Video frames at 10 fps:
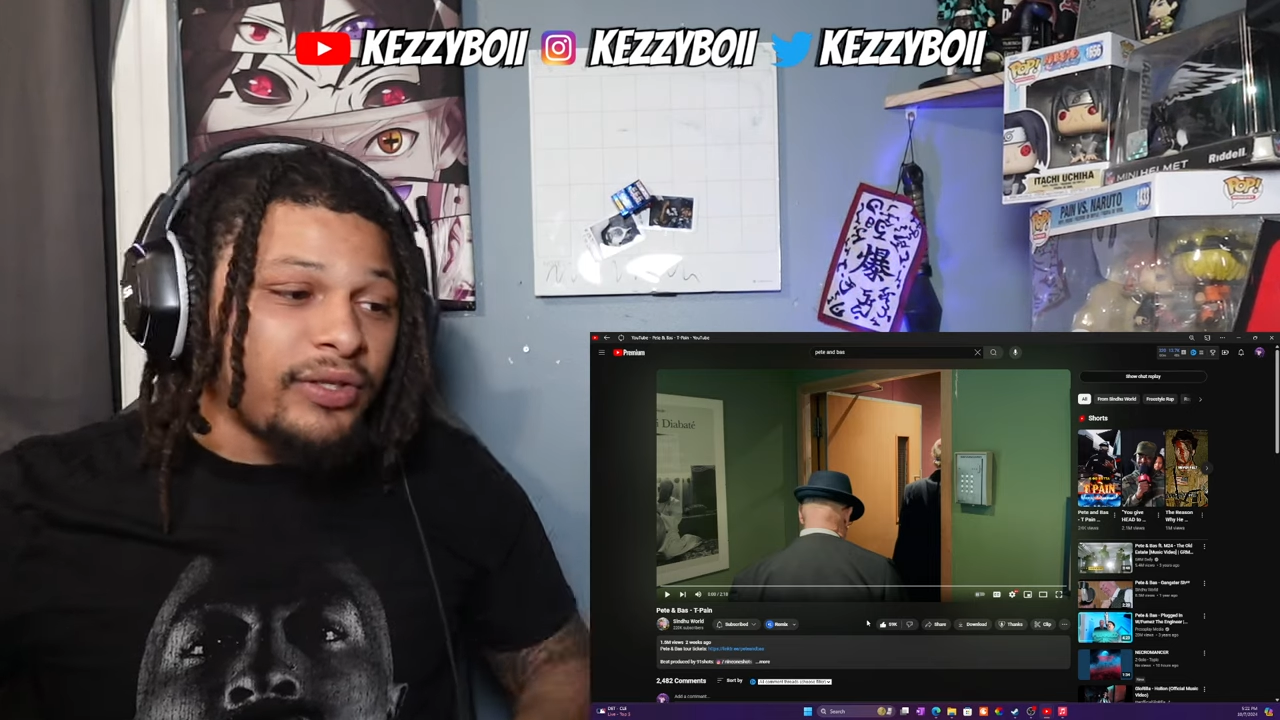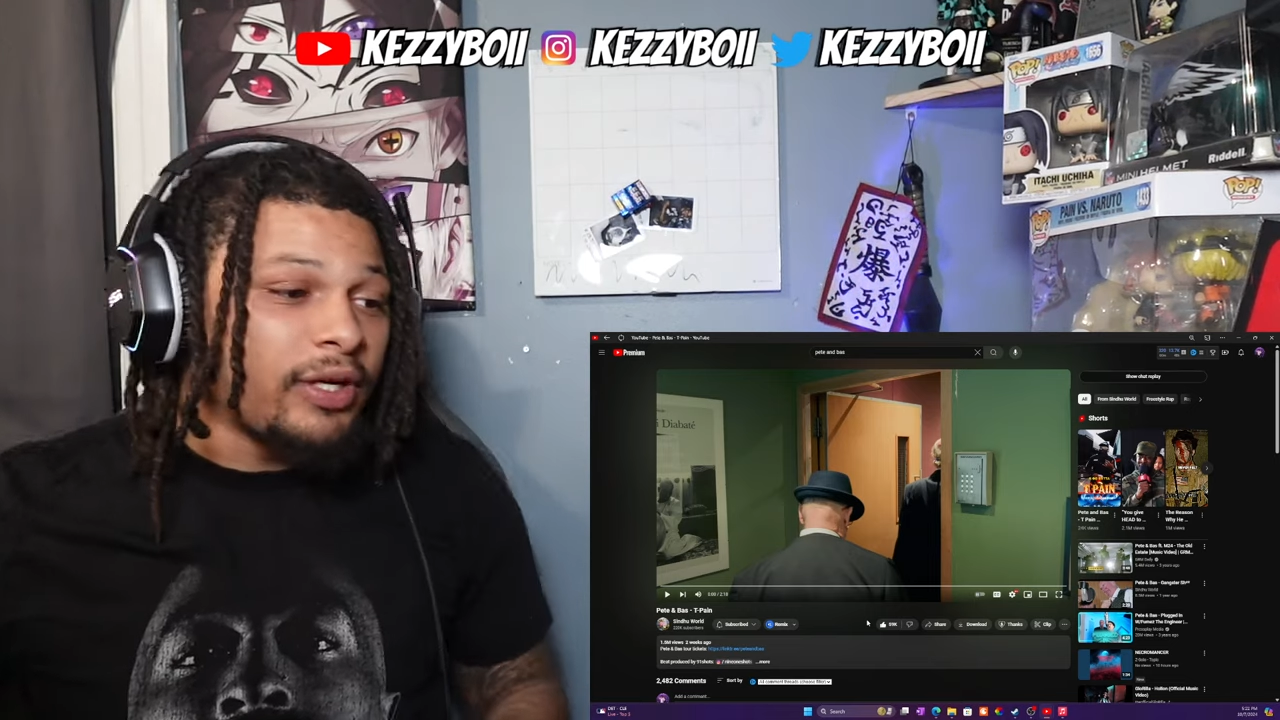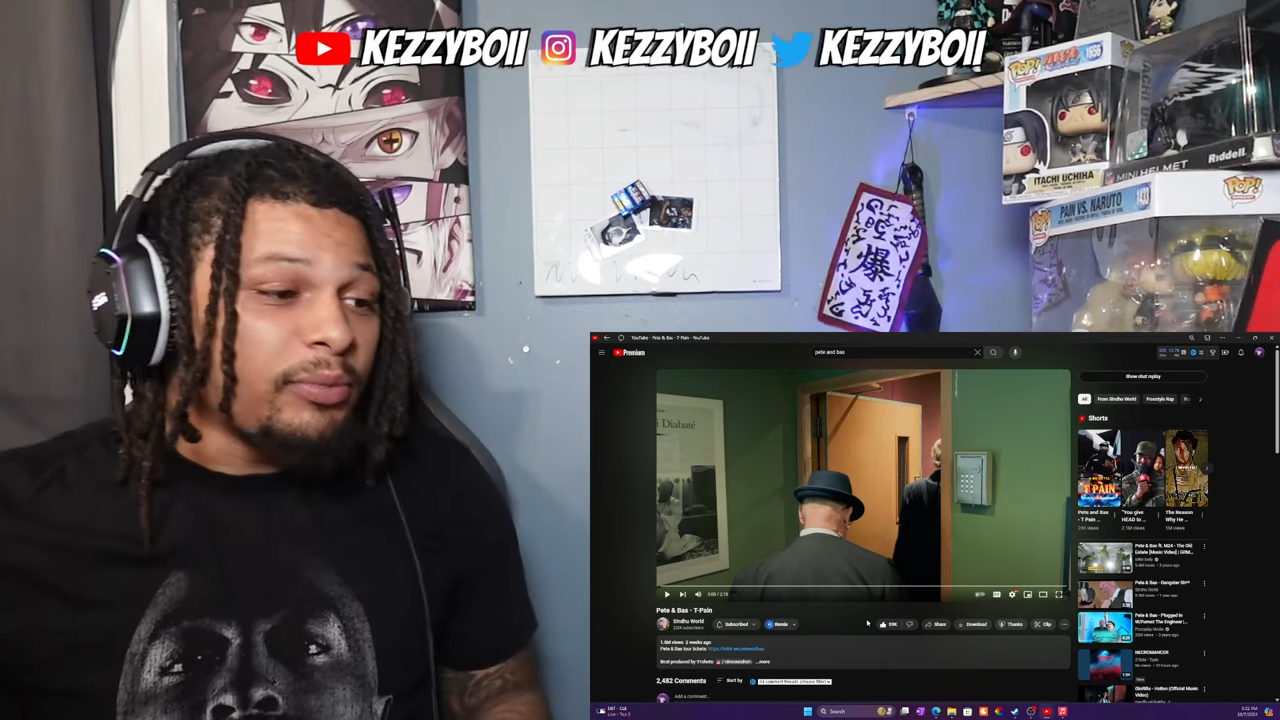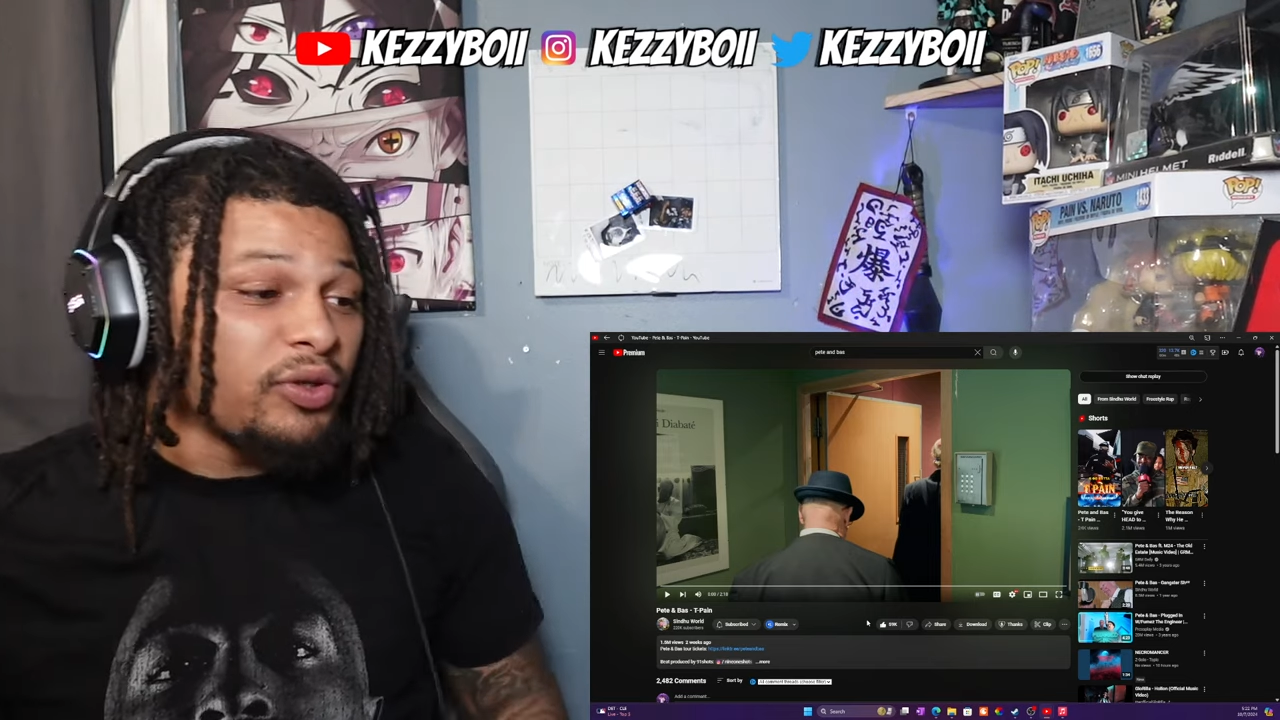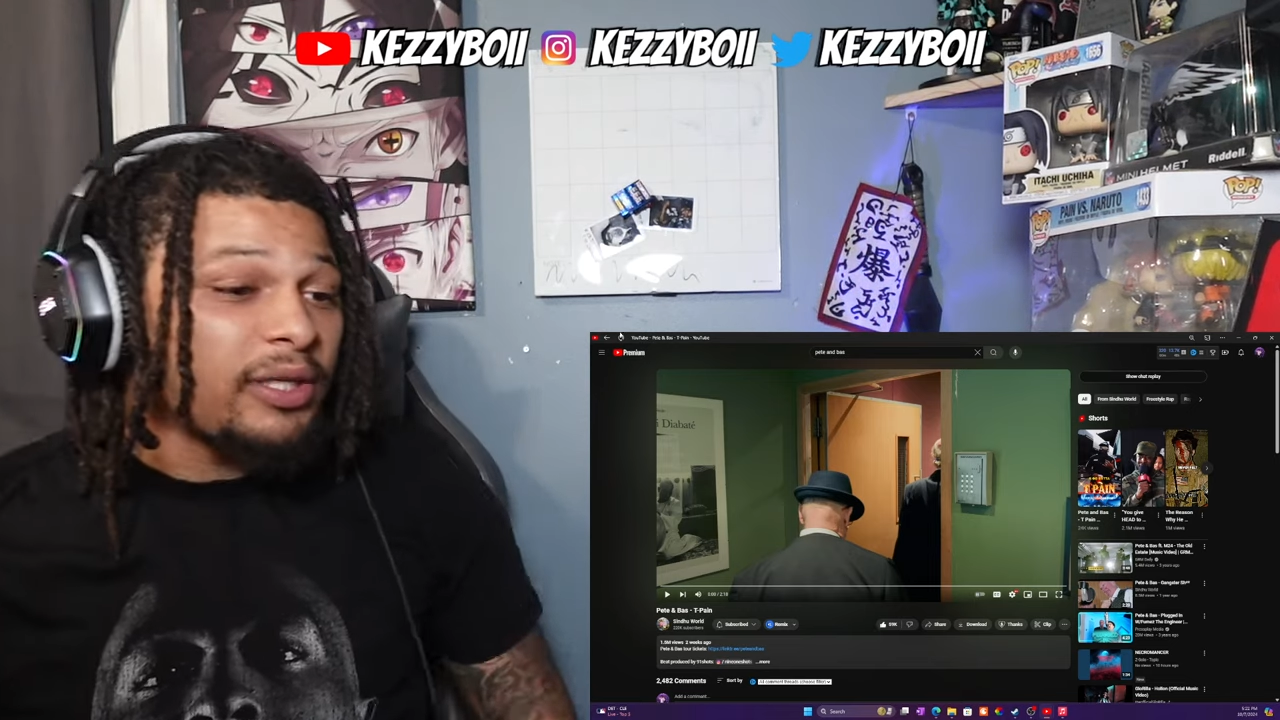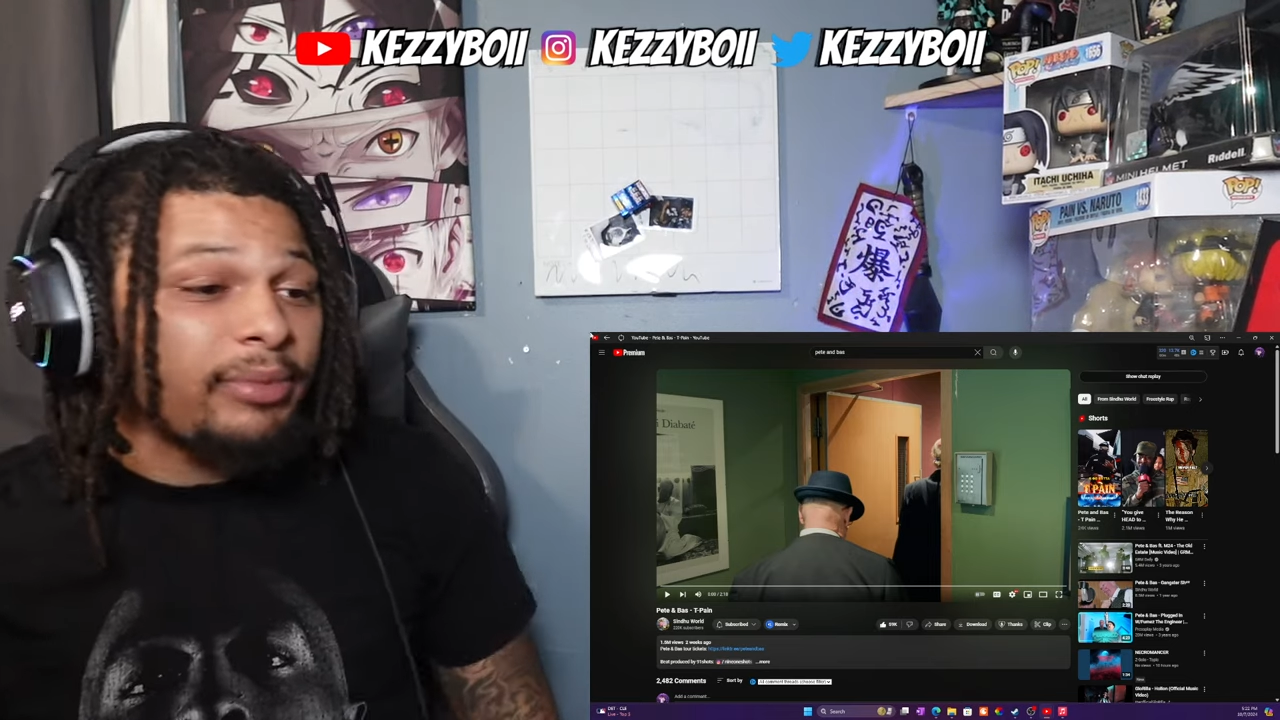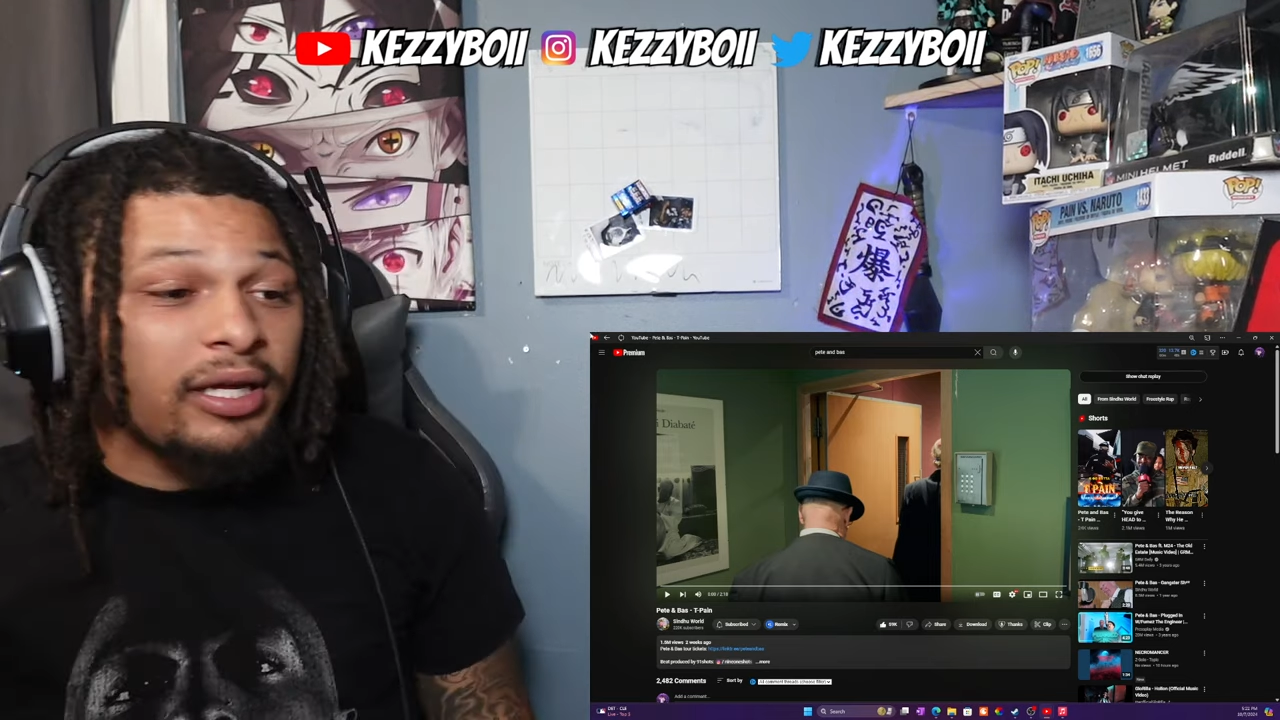the music, bro.